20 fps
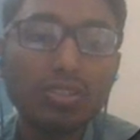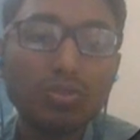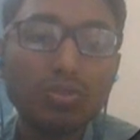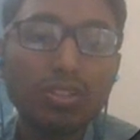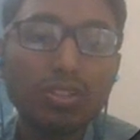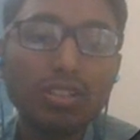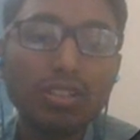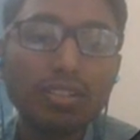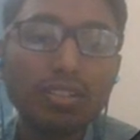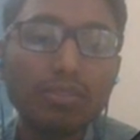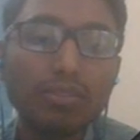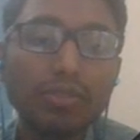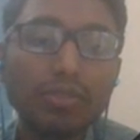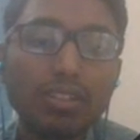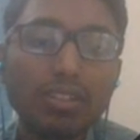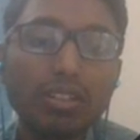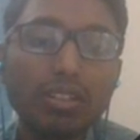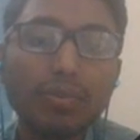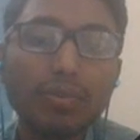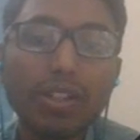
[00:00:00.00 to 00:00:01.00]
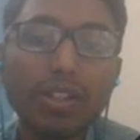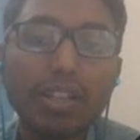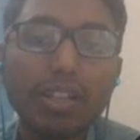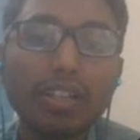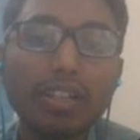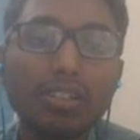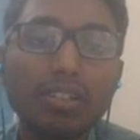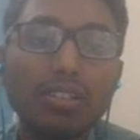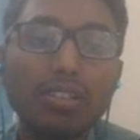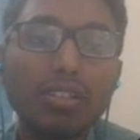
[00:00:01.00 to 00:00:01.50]
So that in the
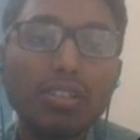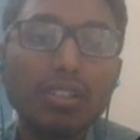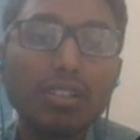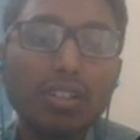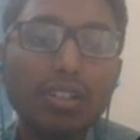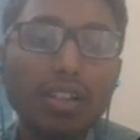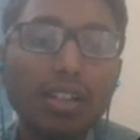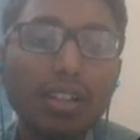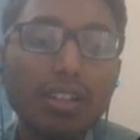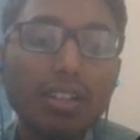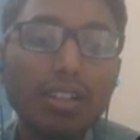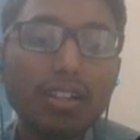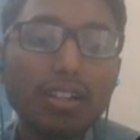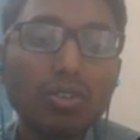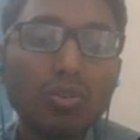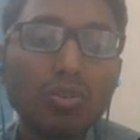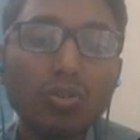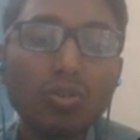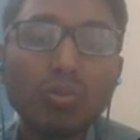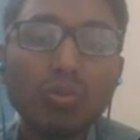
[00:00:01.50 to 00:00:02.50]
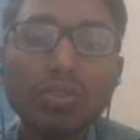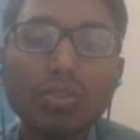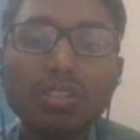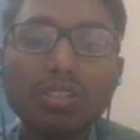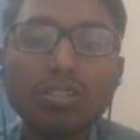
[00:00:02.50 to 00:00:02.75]
behind, I don't know which